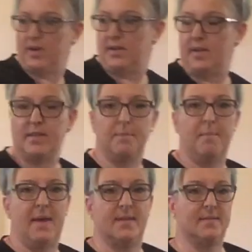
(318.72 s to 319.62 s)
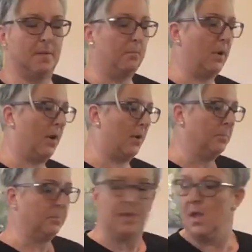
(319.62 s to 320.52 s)
going to need the medicine ball.
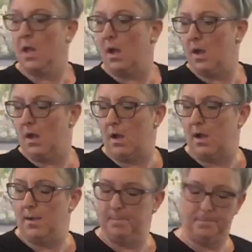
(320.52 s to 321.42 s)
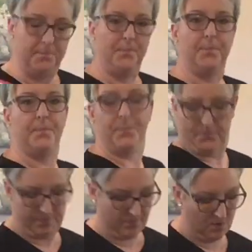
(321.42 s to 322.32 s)

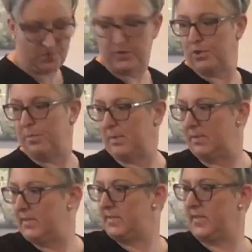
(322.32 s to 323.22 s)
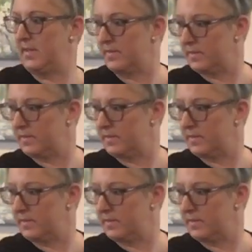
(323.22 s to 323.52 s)
Hopefully you'll be able to see this